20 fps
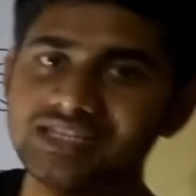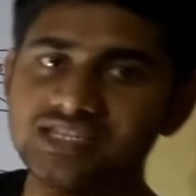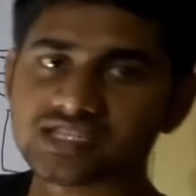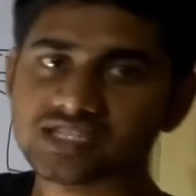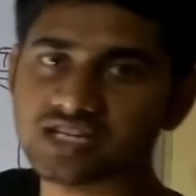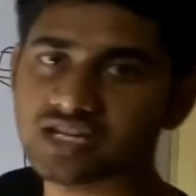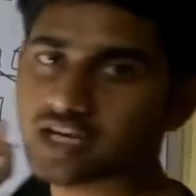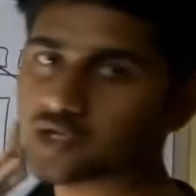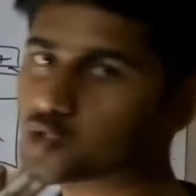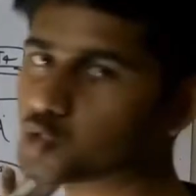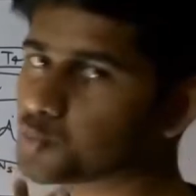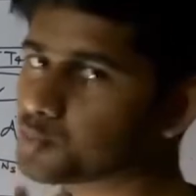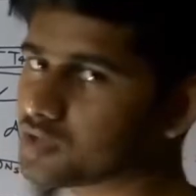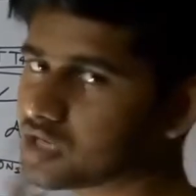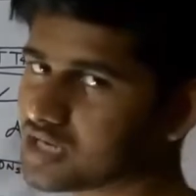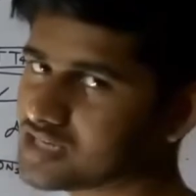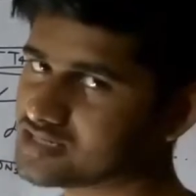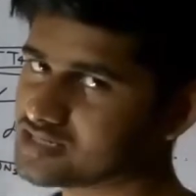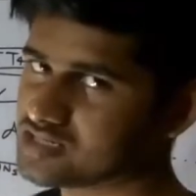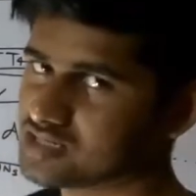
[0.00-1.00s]
this Hadoop
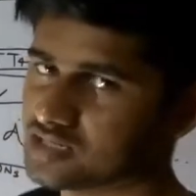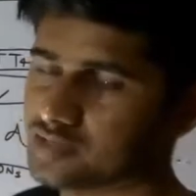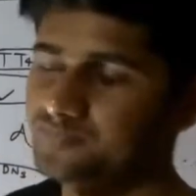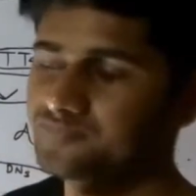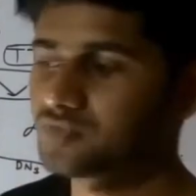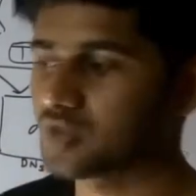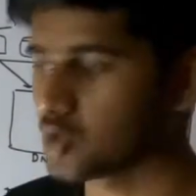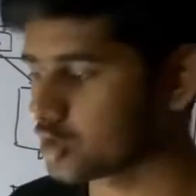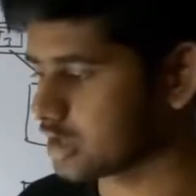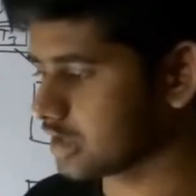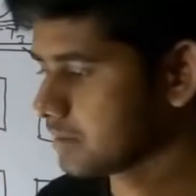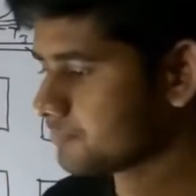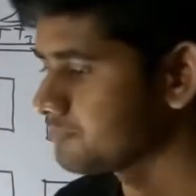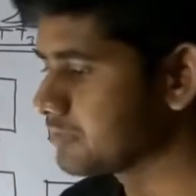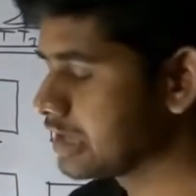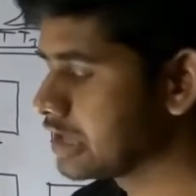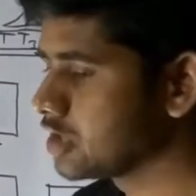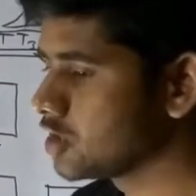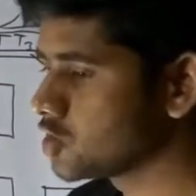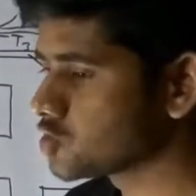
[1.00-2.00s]
cluster.
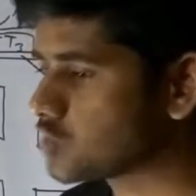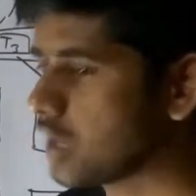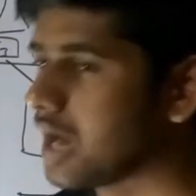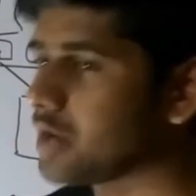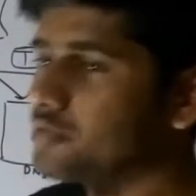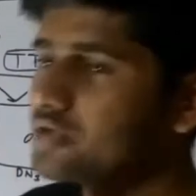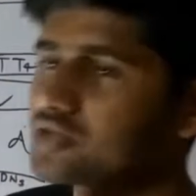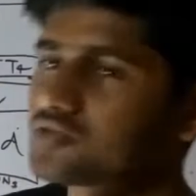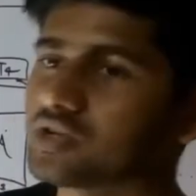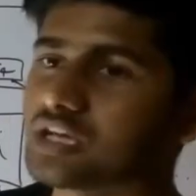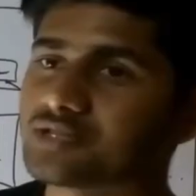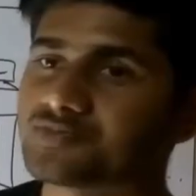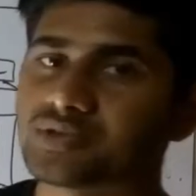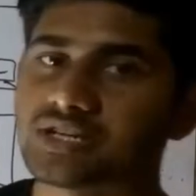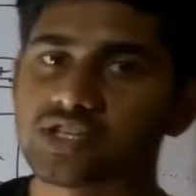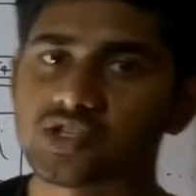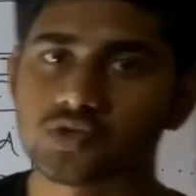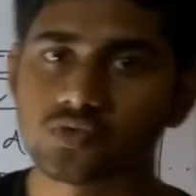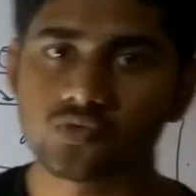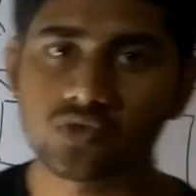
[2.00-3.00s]
Okay, so how it
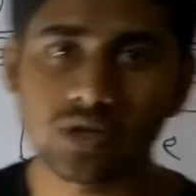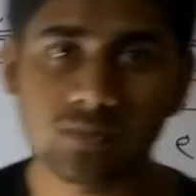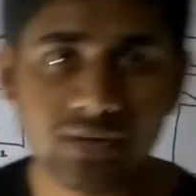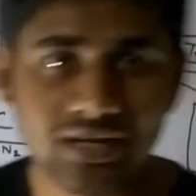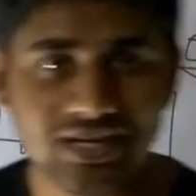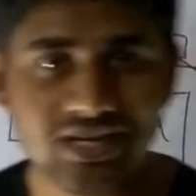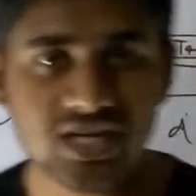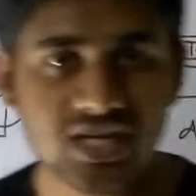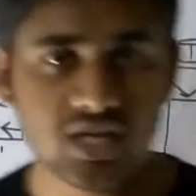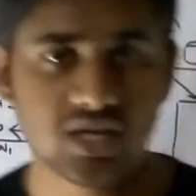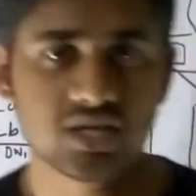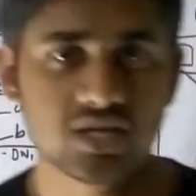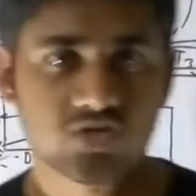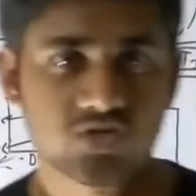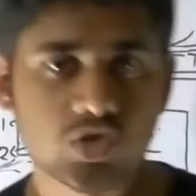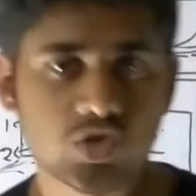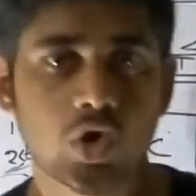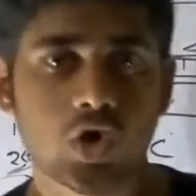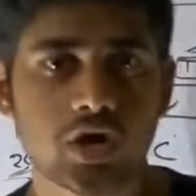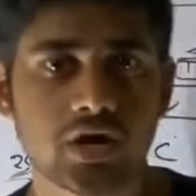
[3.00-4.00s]
will be
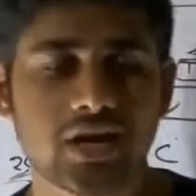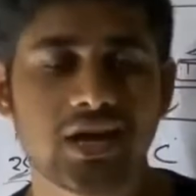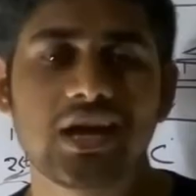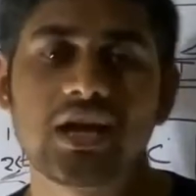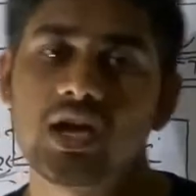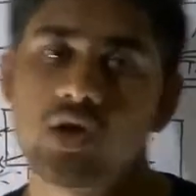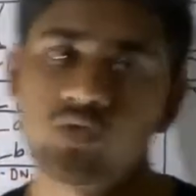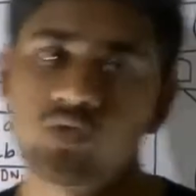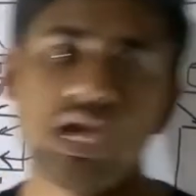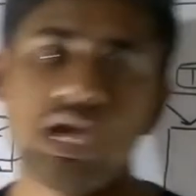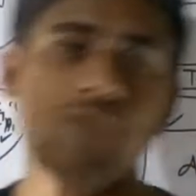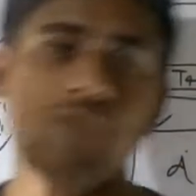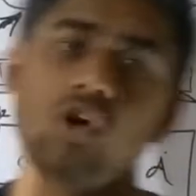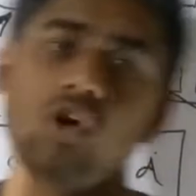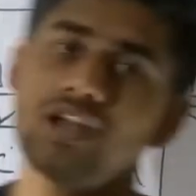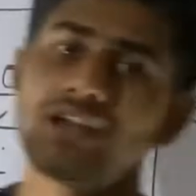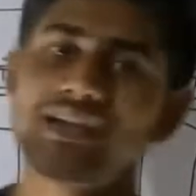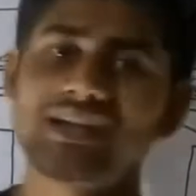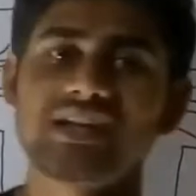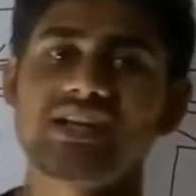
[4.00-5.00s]
stored, we have
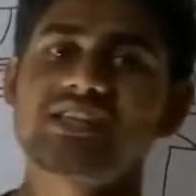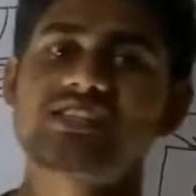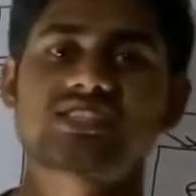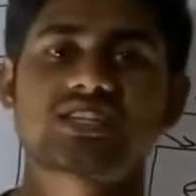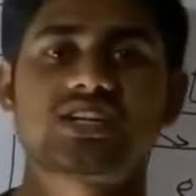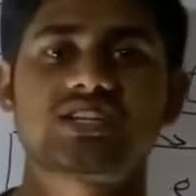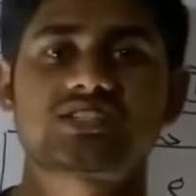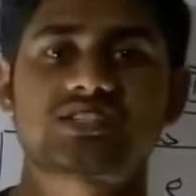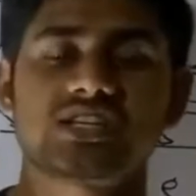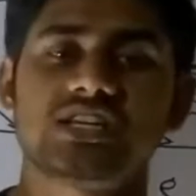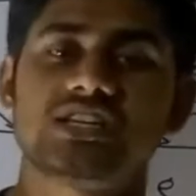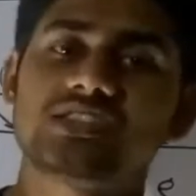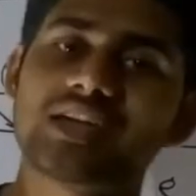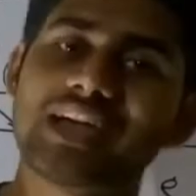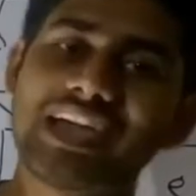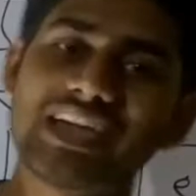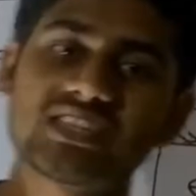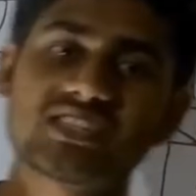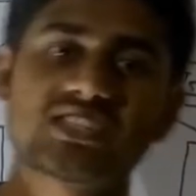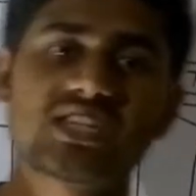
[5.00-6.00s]
already discussed in
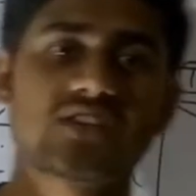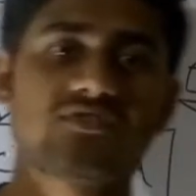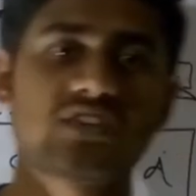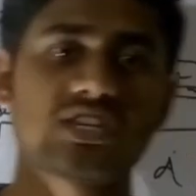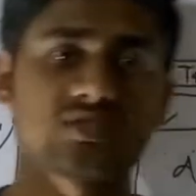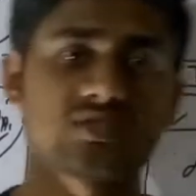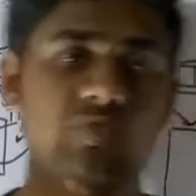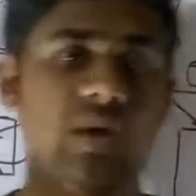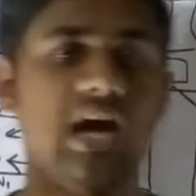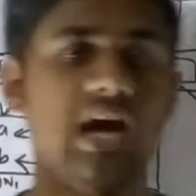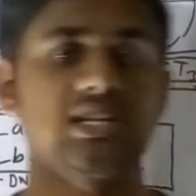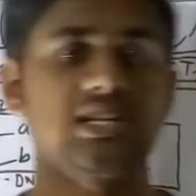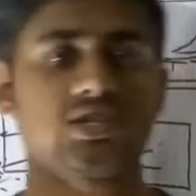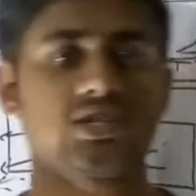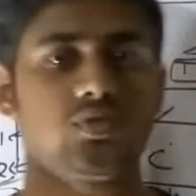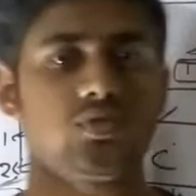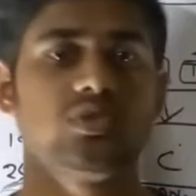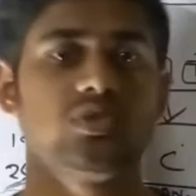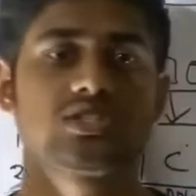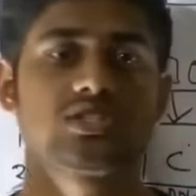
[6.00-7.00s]
the SDFS
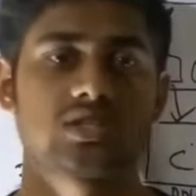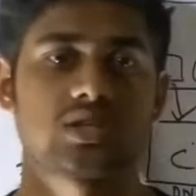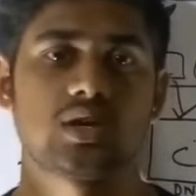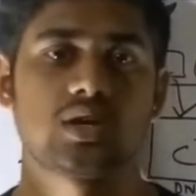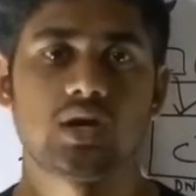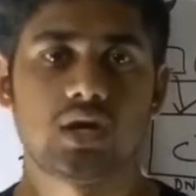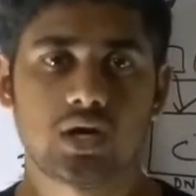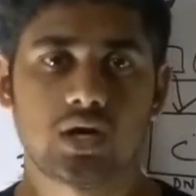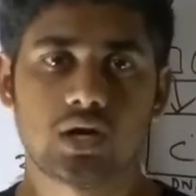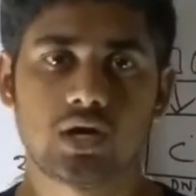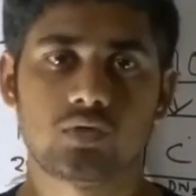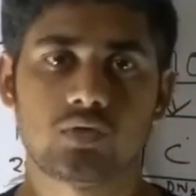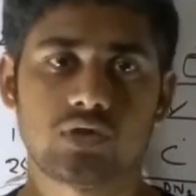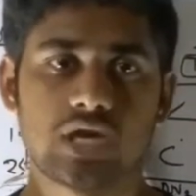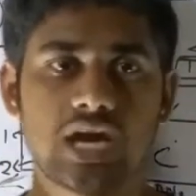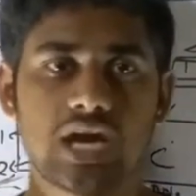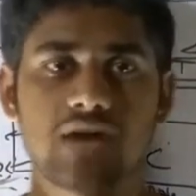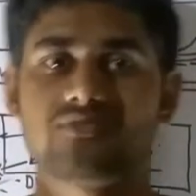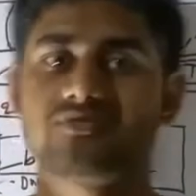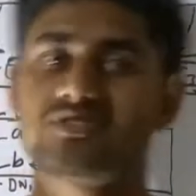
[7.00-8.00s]
part, which
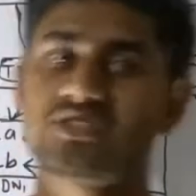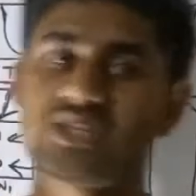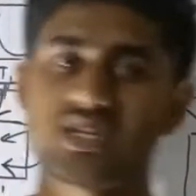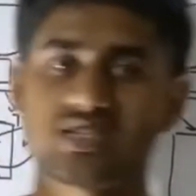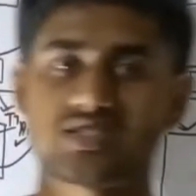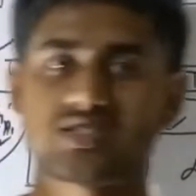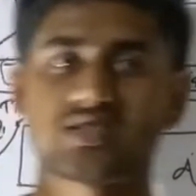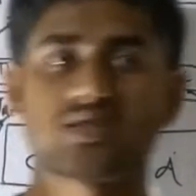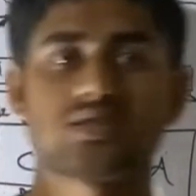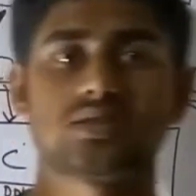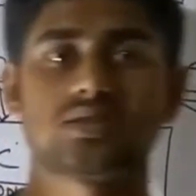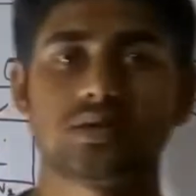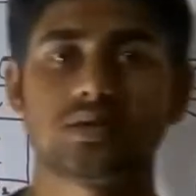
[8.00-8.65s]
we have just